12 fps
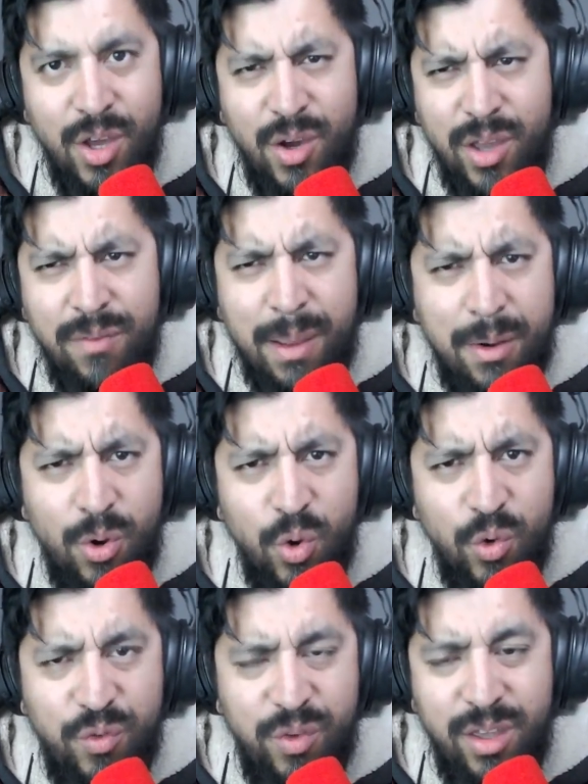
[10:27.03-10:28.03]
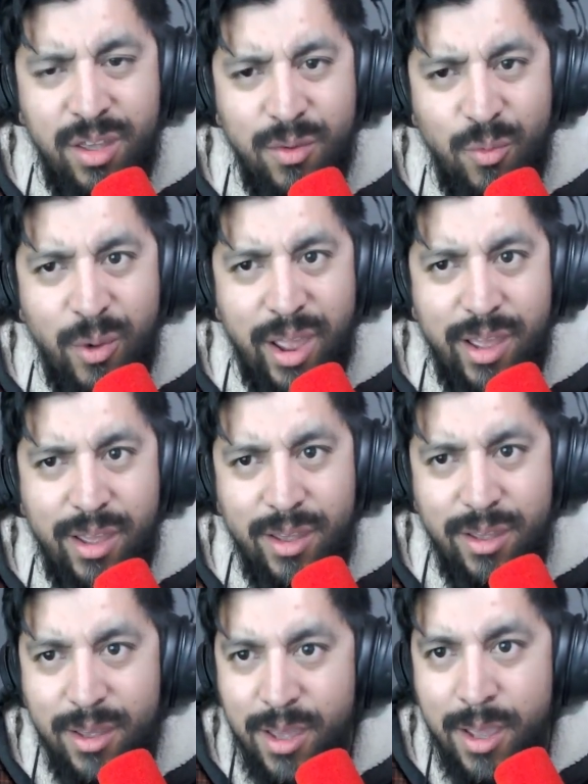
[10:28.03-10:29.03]
even Luffy, red
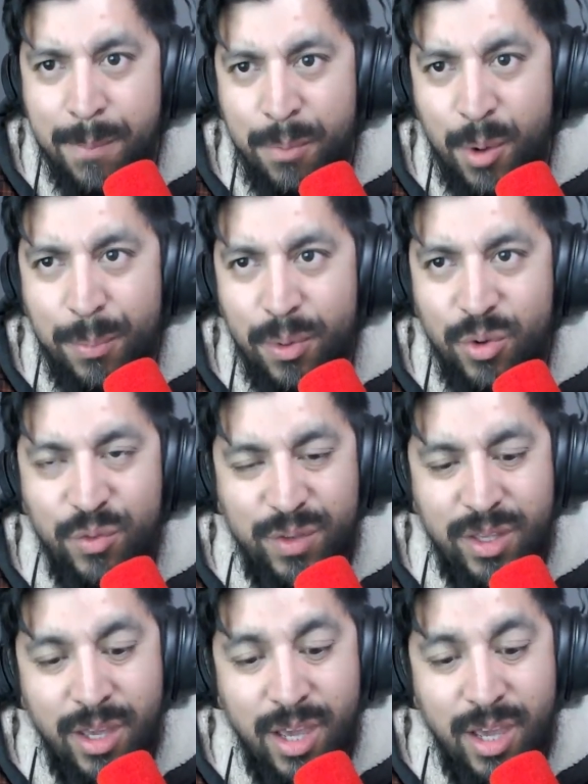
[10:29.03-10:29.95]
and purple Luffy,